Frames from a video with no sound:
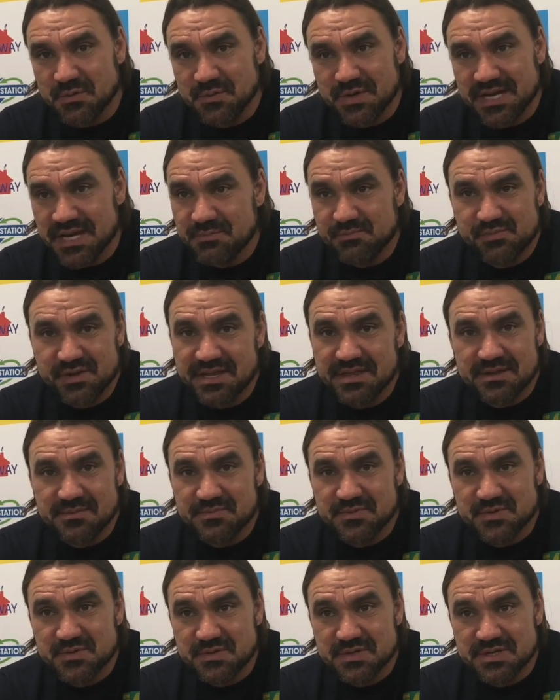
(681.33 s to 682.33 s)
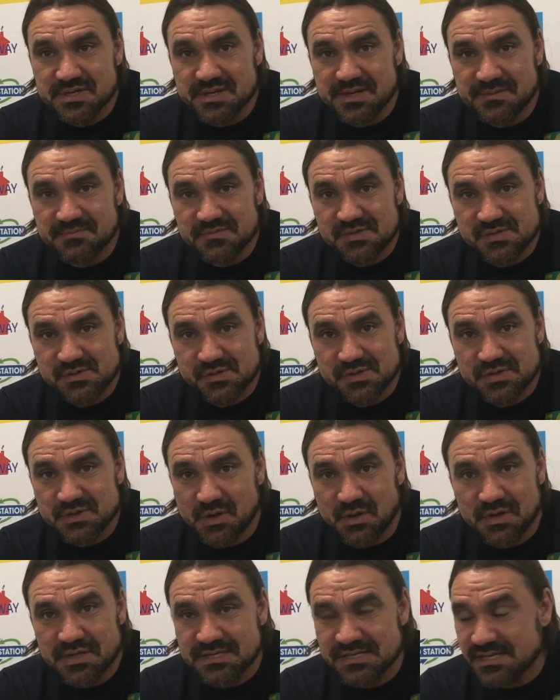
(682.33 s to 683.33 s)
We can bring them to the
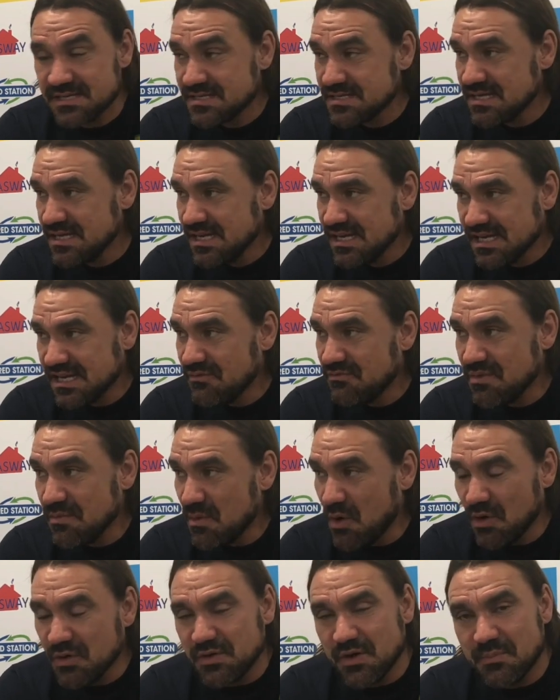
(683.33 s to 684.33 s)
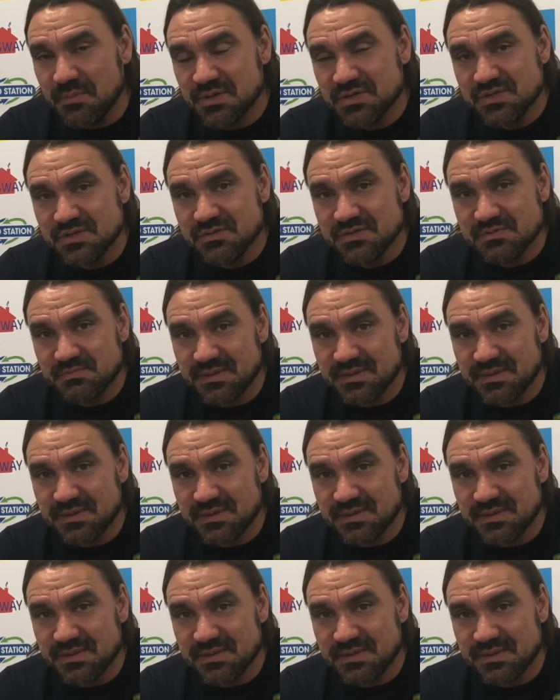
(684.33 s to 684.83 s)
door and give them all the opportunities,